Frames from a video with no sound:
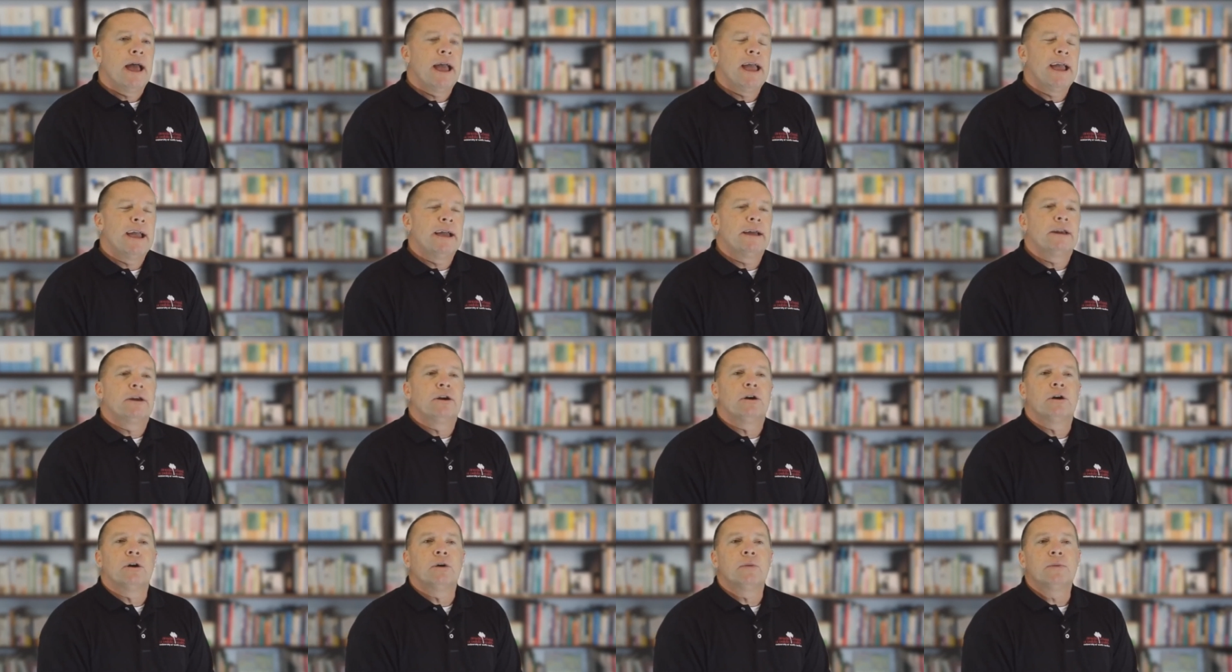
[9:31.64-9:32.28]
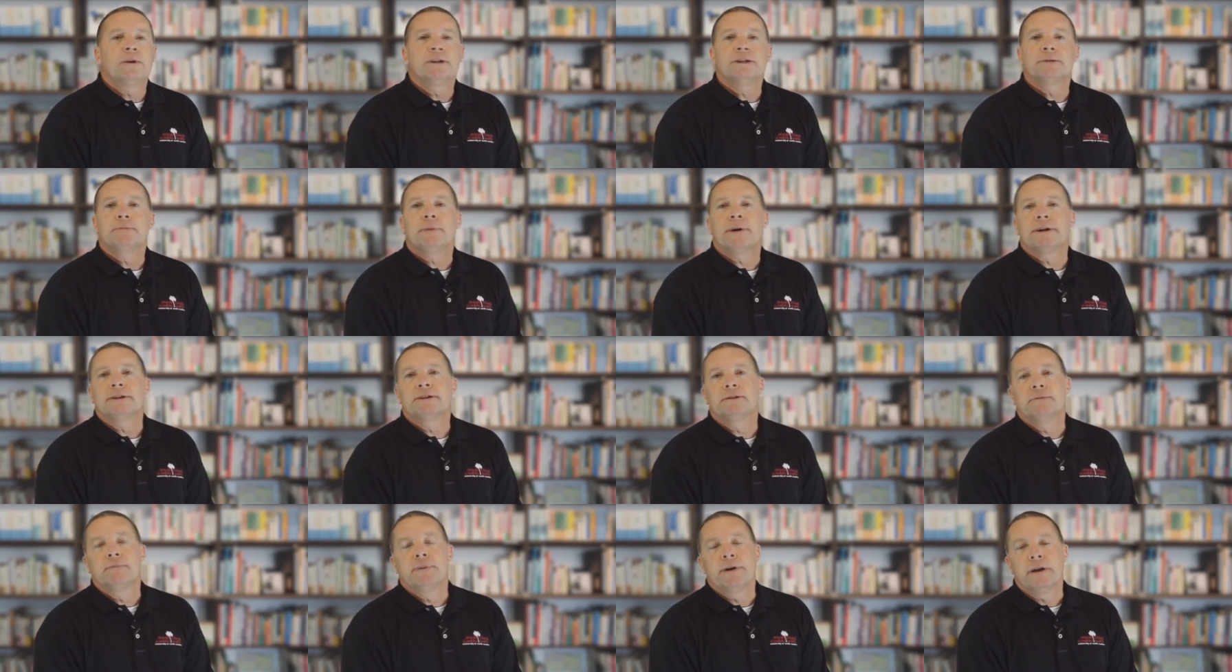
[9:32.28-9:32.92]
And her
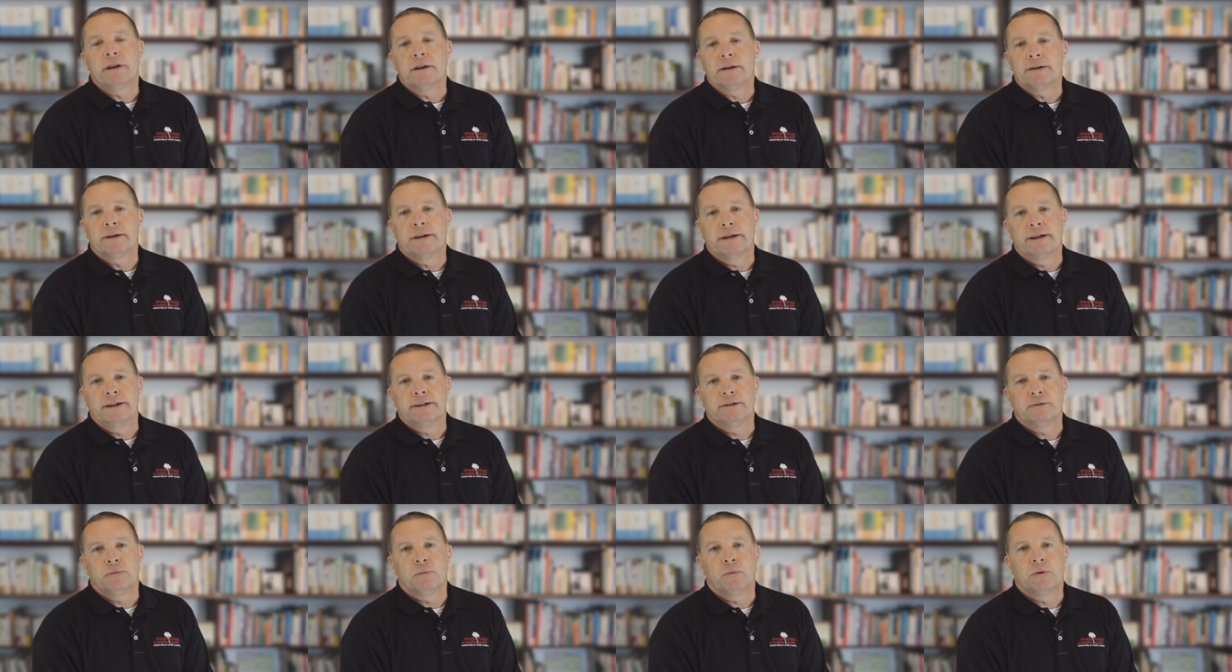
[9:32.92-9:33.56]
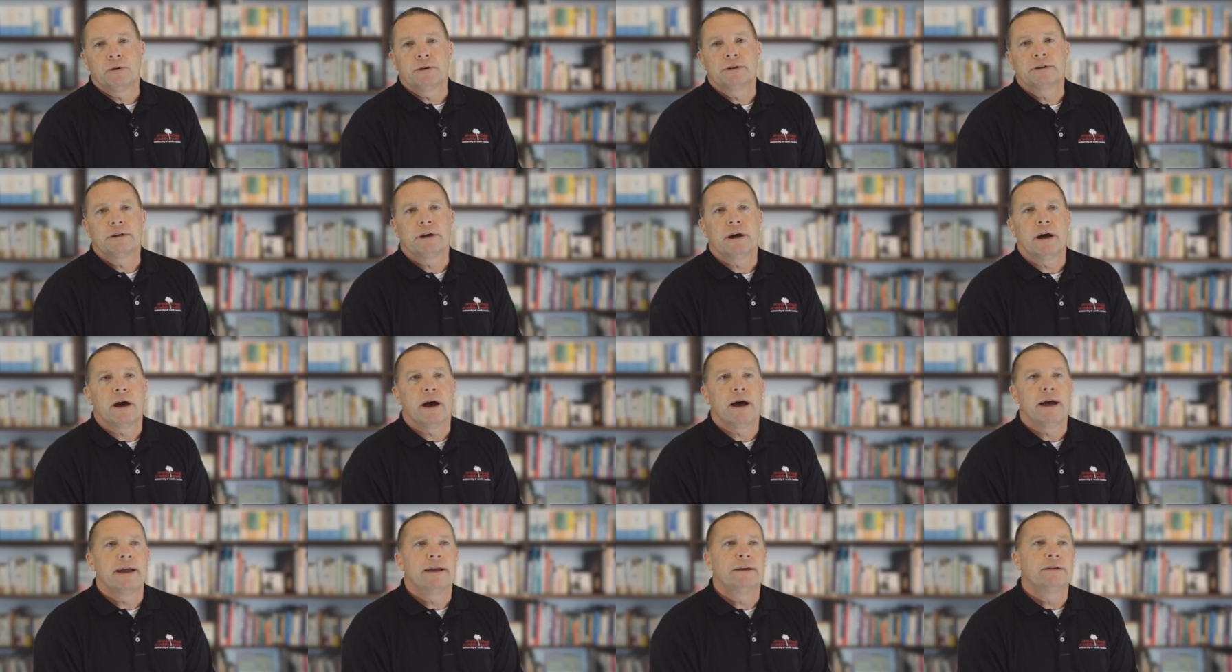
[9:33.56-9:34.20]
responsibilities were
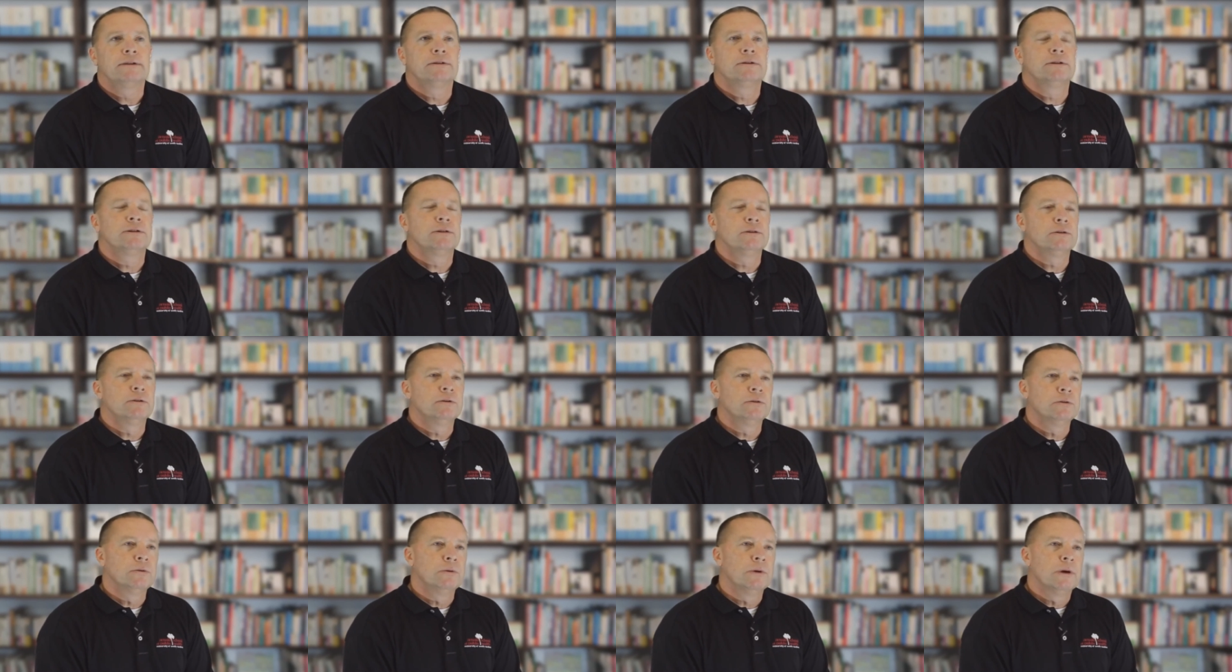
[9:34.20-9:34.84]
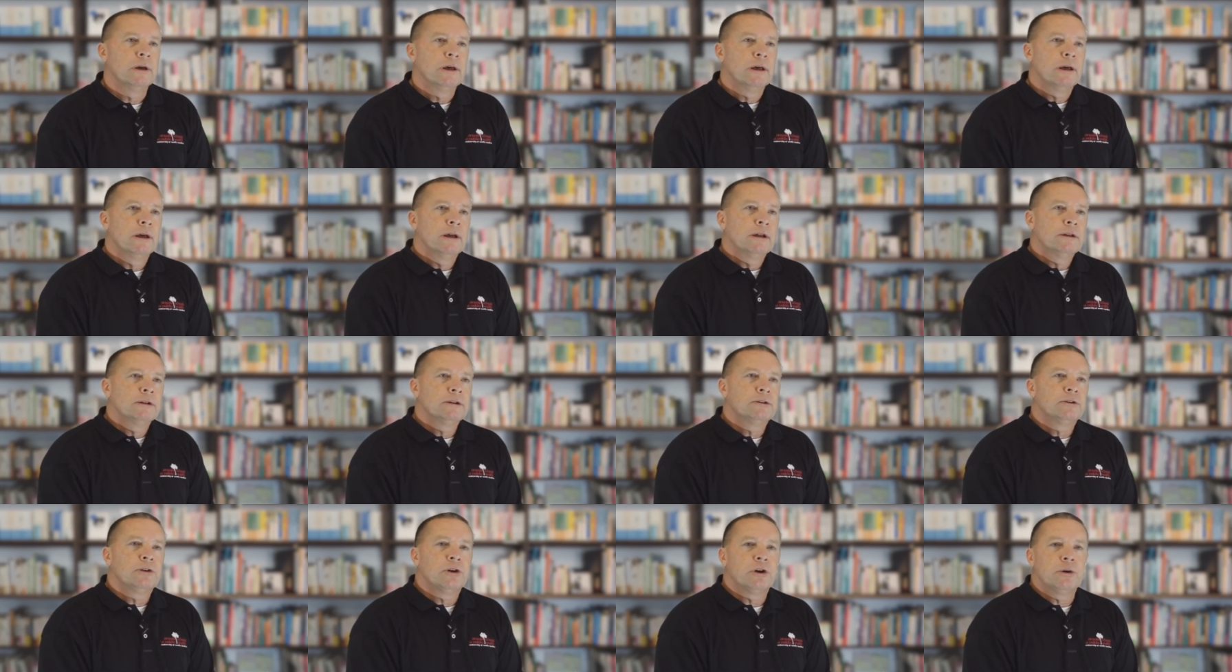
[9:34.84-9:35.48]
tied to
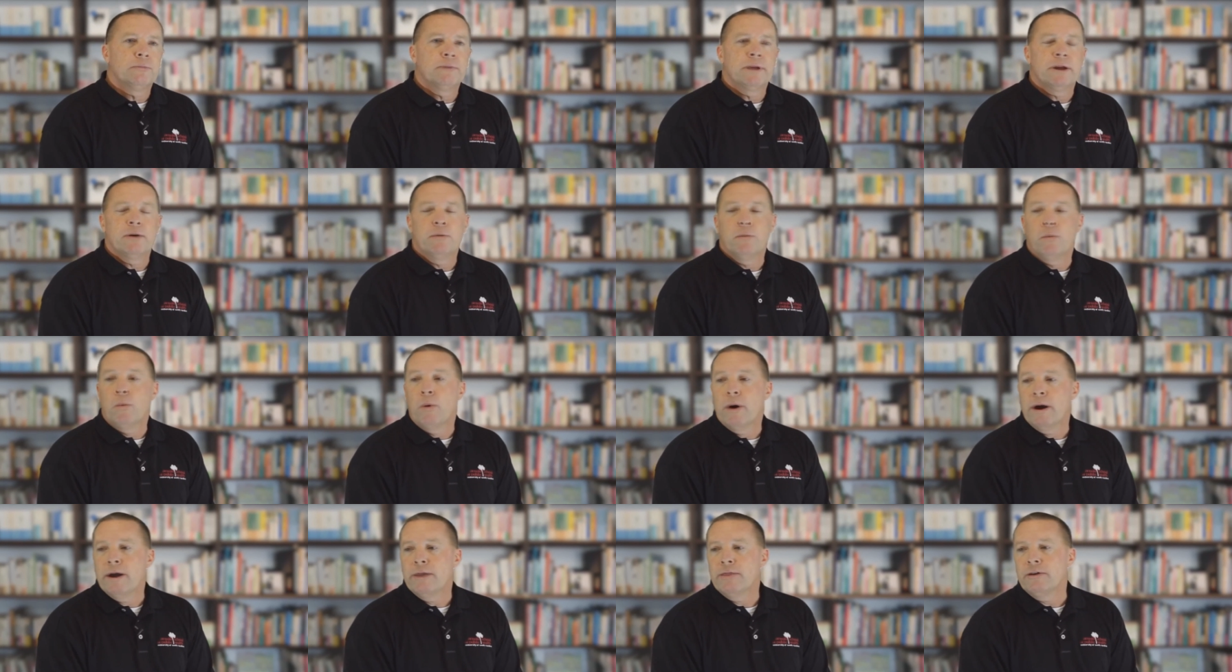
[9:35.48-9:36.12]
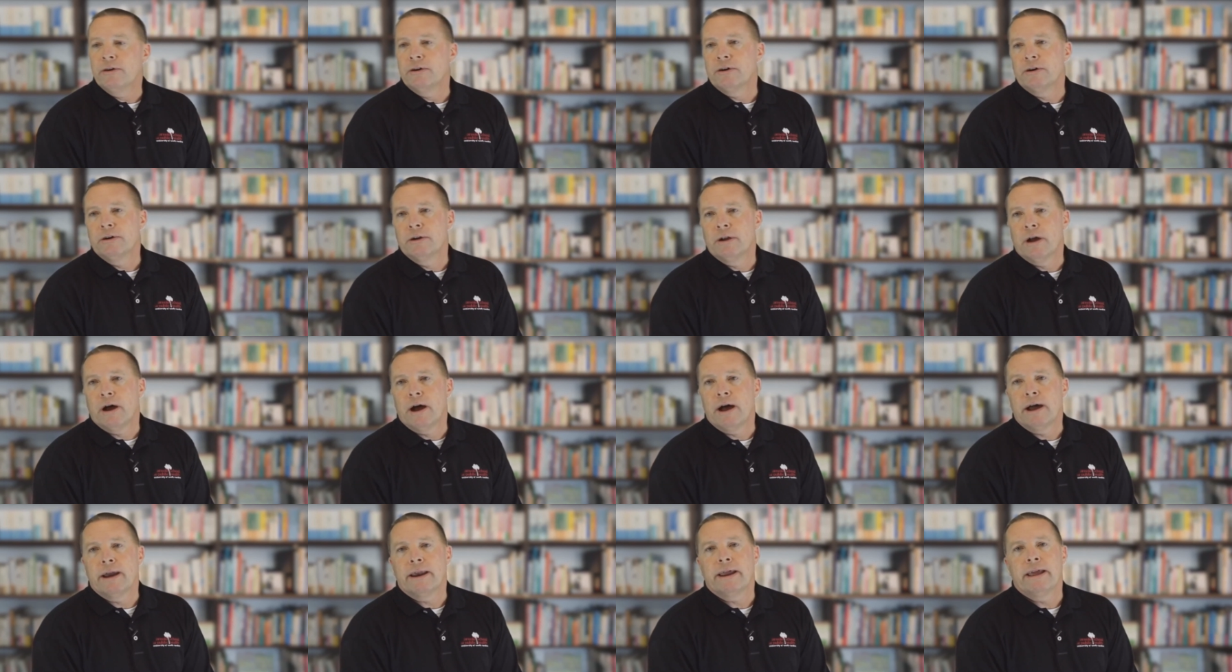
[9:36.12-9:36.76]
determining whether or
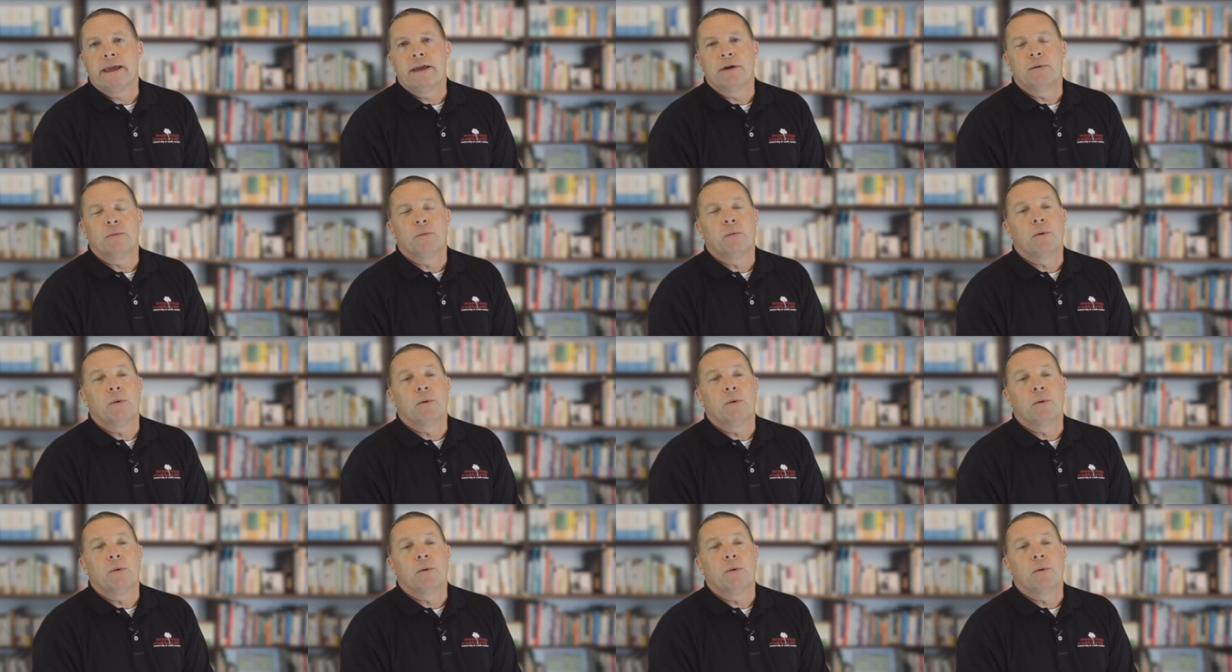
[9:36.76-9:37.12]
not it